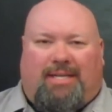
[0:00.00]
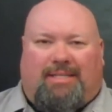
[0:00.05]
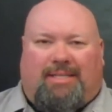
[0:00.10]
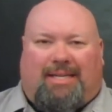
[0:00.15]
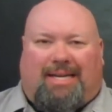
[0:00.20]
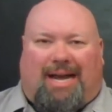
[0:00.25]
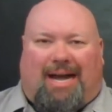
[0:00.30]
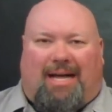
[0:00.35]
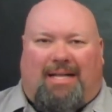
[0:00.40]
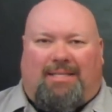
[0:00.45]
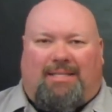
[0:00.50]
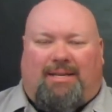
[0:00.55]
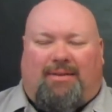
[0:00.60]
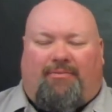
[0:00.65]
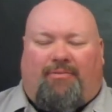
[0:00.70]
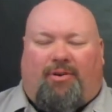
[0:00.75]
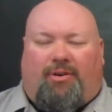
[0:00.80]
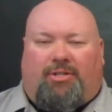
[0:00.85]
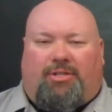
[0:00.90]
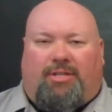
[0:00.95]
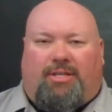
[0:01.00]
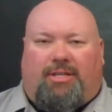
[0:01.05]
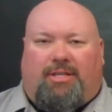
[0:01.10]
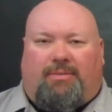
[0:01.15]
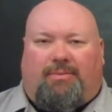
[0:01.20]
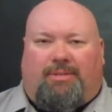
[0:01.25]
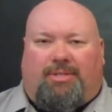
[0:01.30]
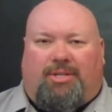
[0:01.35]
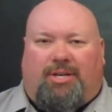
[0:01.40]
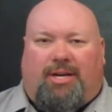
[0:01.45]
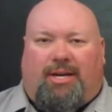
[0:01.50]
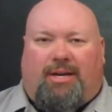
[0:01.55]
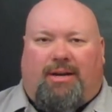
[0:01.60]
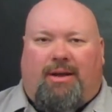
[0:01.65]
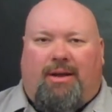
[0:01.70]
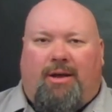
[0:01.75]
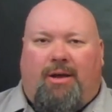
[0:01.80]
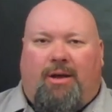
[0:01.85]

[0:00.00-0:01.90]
as a concept version of this machine